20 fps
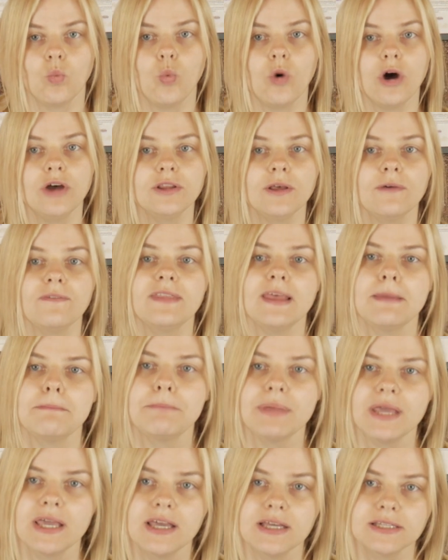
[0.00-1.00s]
One of the
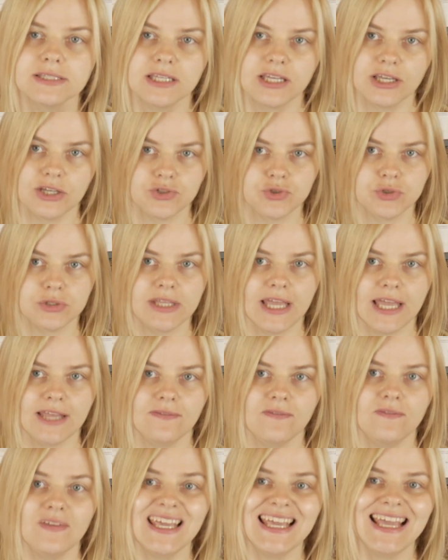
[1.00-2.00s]
biggest issues
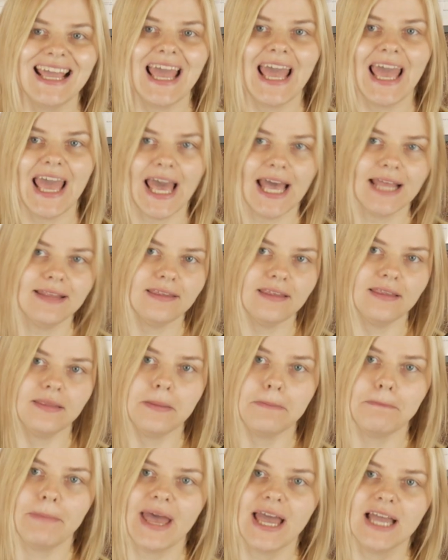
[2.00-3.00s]
that we had
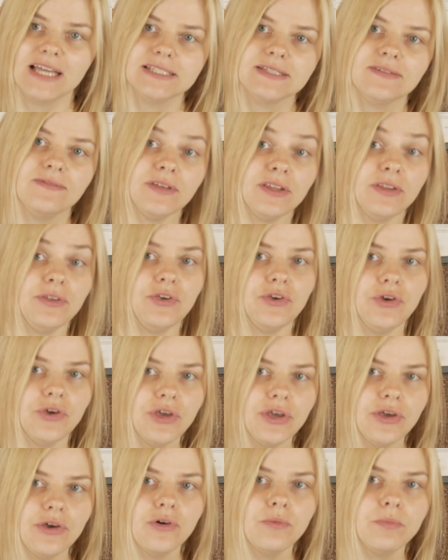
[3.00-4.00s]
in the past with
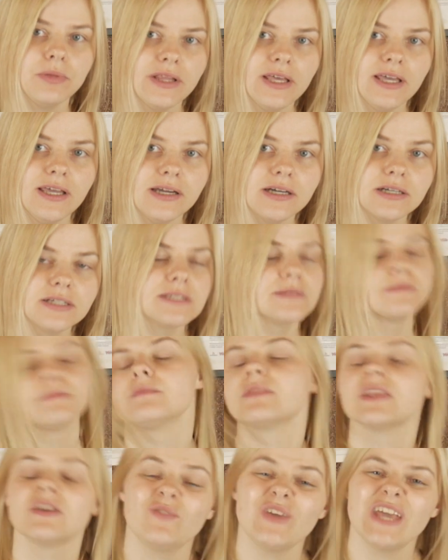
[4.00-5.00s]
Yu-Gi-Oh players,
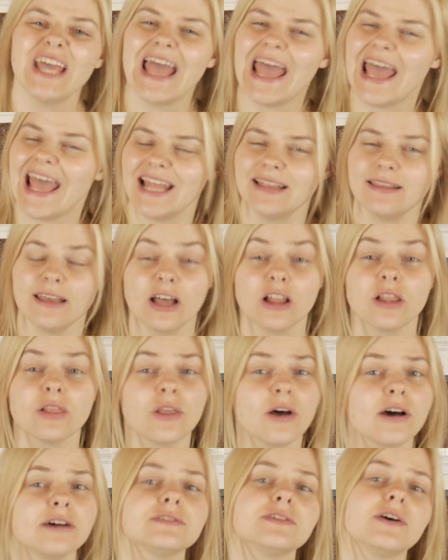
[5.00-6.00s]
we had a
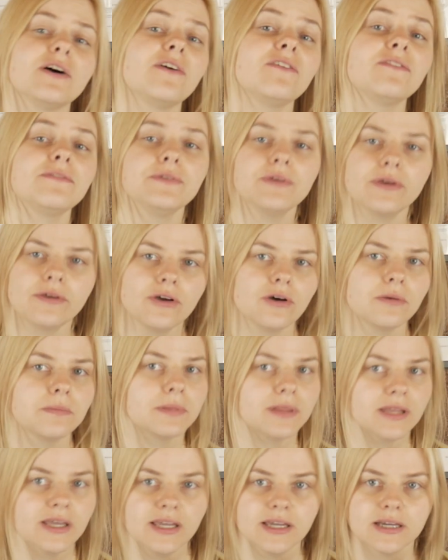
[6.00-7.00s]
lot of Yu-Gi-Oh
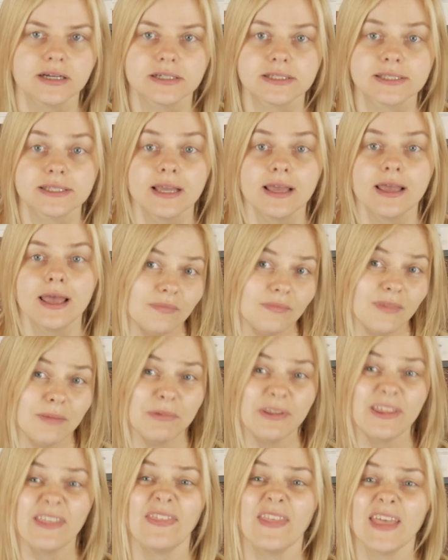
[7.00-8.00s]
players,
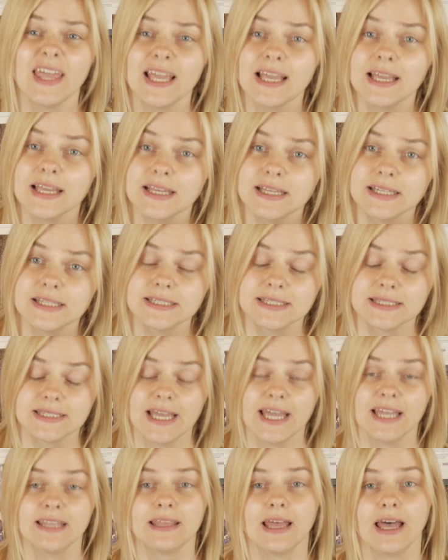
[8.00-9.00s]
but the thing is
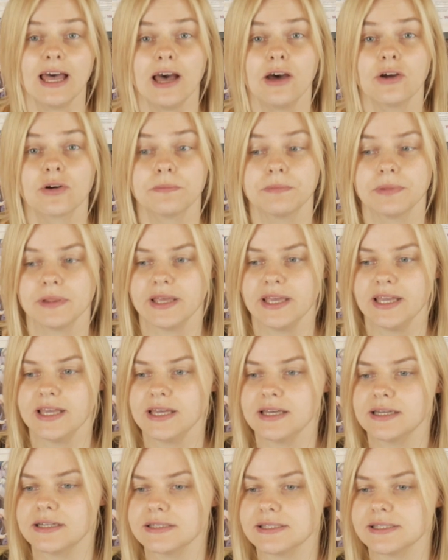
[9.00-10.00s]
that our
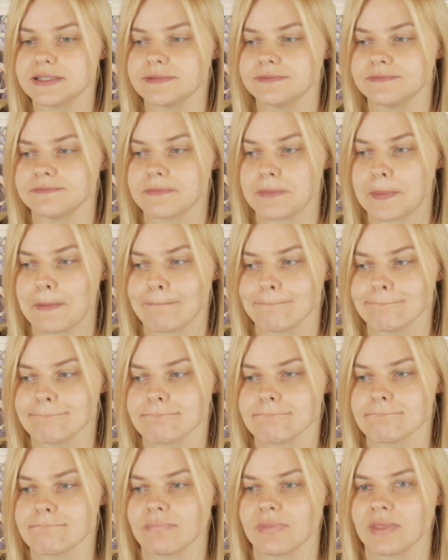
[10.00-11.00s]
players
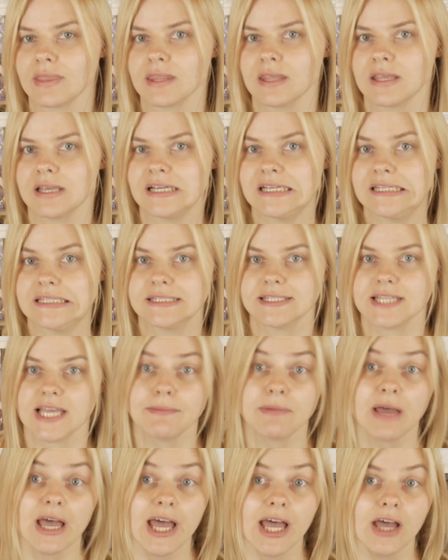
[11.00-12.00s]

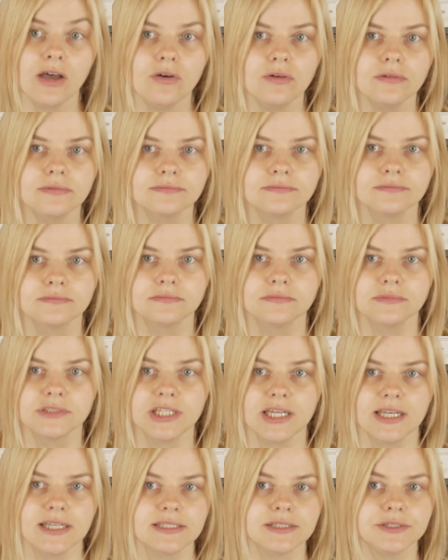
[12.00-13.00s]
somehow
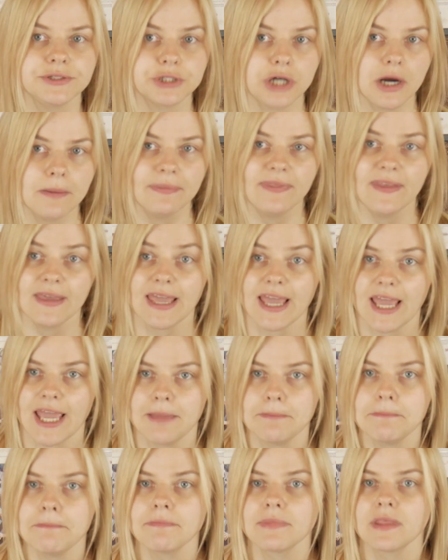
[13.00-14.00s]
just dropped the
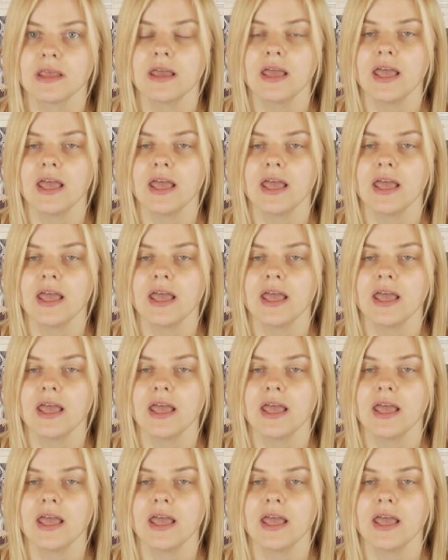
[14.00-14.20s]
game,